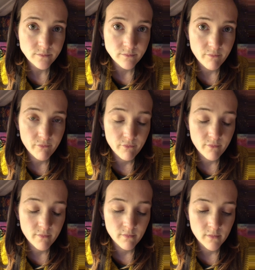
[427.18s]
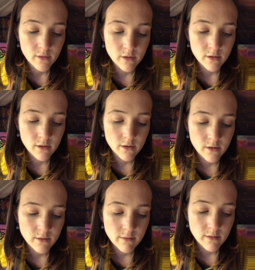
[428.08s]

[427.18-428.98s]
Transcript: Nobody speaks.